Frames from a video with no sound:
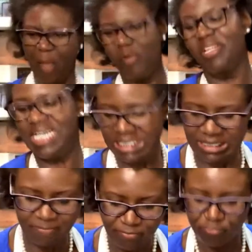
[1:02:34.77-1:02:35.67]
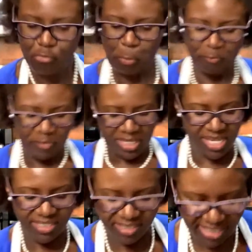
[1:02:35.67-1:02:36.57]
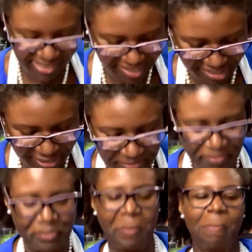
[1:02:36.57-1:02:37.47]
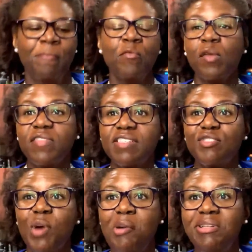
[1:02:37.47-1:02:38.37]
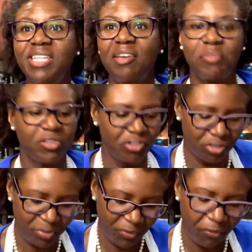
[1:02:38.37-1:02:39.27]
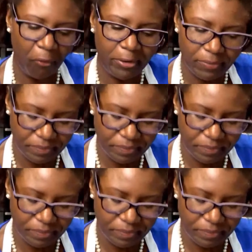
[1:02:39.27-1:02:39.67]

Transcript: Yes. Yes, yes, yes. This is why we take pictures before.